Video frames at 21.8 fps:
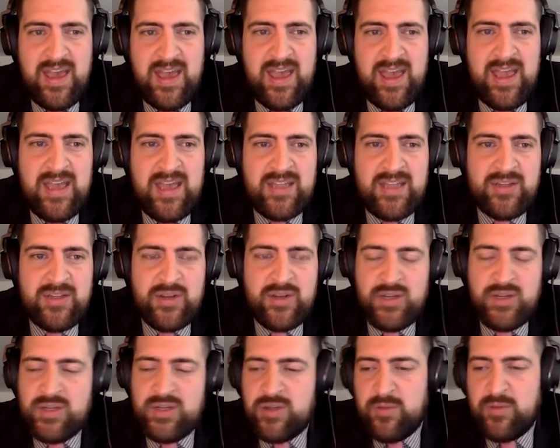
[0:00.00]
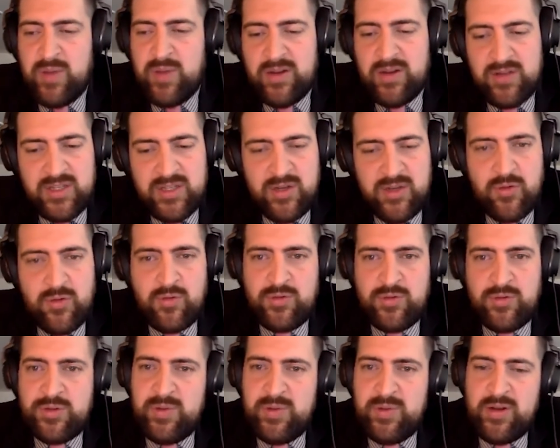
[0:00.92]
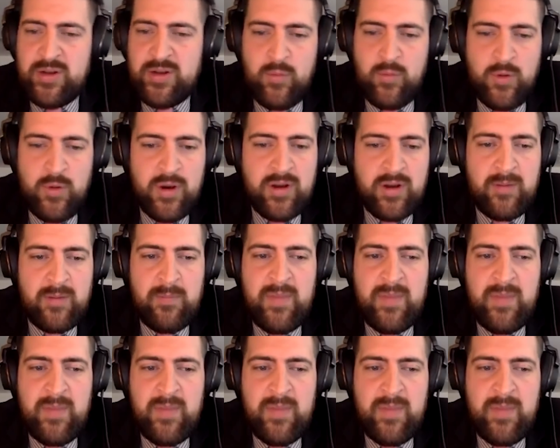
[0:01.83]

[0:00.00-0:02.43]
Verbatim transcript: and you're going to do better at school, do better at work.